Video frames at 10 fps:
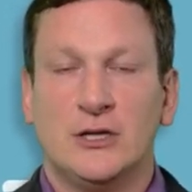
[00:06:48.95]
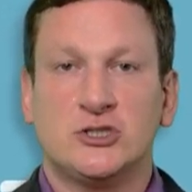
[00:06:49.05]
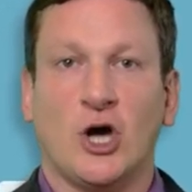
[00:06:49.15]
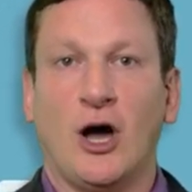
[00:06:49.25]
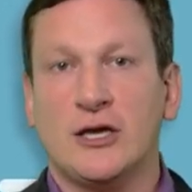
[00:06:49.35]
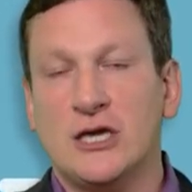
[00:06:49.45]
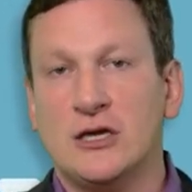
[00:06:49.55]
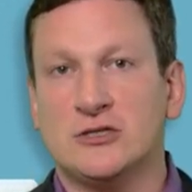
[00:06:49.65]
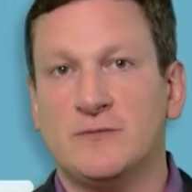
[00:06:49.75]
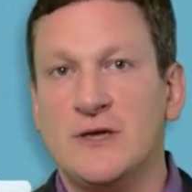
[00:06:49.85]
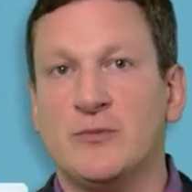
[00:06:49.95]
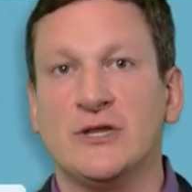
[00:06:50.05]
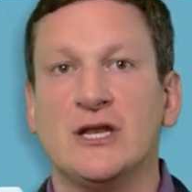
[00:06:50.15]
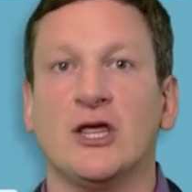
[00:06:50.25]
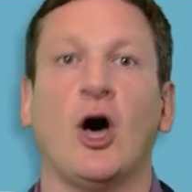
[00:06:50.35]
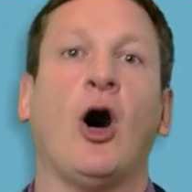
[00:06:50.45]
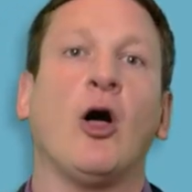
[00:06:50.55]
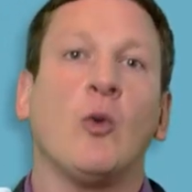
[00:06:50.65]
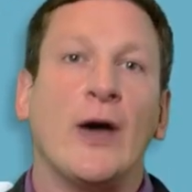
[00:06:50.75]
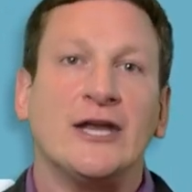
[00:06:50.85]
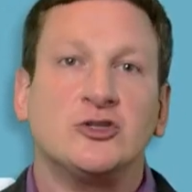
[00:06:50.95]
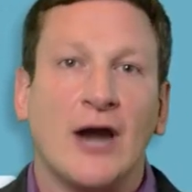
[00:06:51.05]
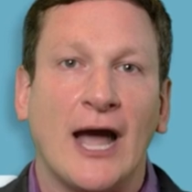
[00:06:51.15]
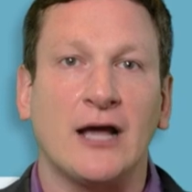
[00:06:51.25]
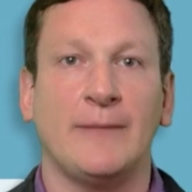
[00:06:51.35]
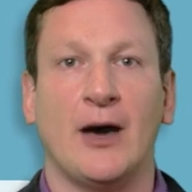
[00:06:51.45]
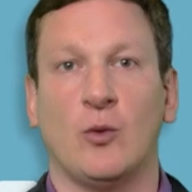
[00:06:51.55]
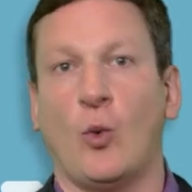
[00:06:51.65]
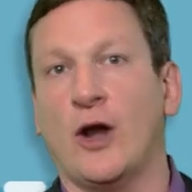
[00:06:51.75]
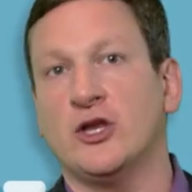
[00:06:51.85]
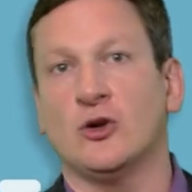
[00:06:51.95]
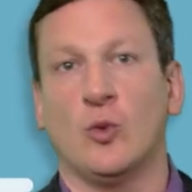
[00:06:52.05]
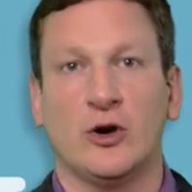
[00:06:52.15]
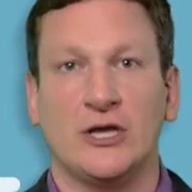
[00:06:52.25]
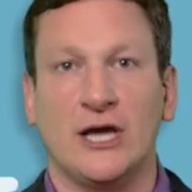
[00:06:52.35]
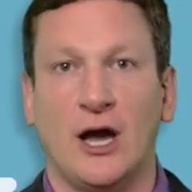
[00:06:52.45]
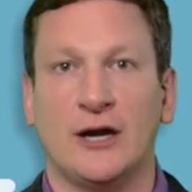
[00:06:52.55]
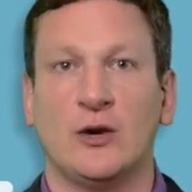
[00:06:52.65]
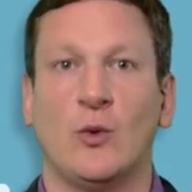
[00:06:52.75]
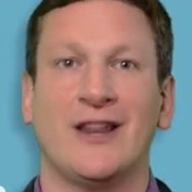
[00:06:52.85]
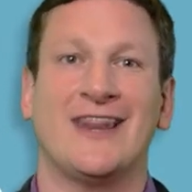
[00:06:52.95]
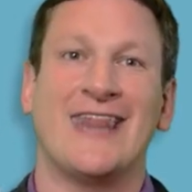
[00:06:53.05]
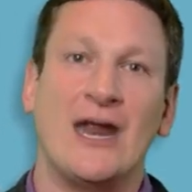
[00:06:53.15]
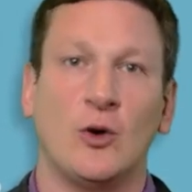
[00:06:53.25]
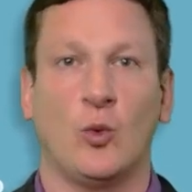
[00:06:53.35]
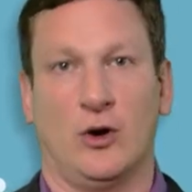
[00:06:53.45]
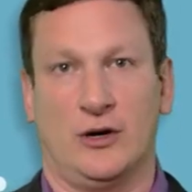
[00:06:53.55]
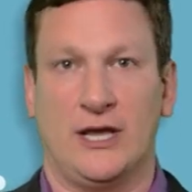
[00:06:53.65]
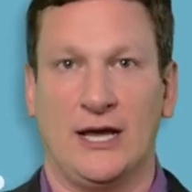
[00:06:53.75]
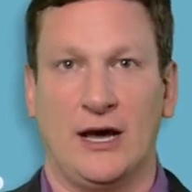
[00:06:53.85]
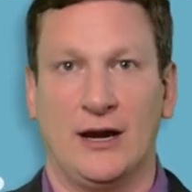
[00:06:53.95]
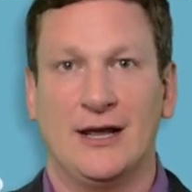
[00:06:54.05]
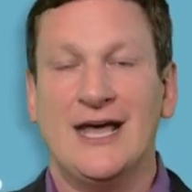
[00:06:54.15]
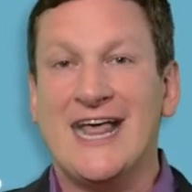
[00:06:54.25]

talking to people in the hallway track about what you're working on and what they're working on.